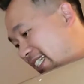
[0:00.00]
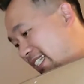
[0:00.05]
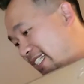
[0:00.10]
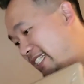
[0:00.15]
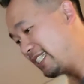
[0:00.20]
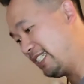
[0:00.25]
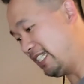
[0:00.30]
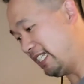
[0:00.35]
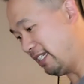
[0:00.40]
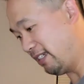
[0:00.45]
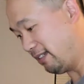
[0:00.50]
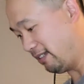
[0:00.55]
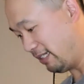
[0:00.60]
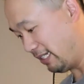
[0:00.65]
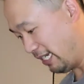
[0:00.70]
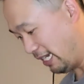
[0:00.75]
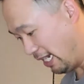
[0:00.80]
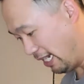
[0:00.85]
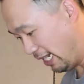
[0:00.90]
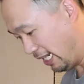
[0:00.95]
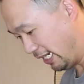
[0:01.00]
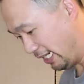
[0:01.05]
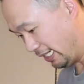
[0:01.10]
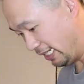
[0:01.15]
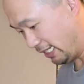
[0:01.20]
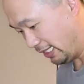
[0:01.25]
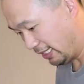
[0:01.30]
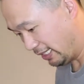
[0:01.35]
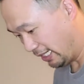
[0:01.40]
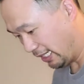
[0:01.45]
So, alright,
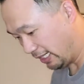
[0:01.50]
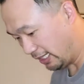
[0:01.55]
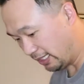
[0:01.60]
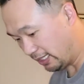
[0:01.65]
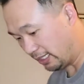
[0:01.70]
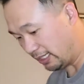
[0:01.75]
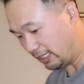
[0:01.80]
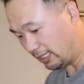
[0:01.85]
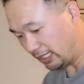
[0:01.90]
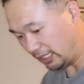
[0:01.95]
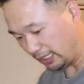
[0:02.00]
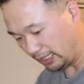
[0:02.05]
let's take a look.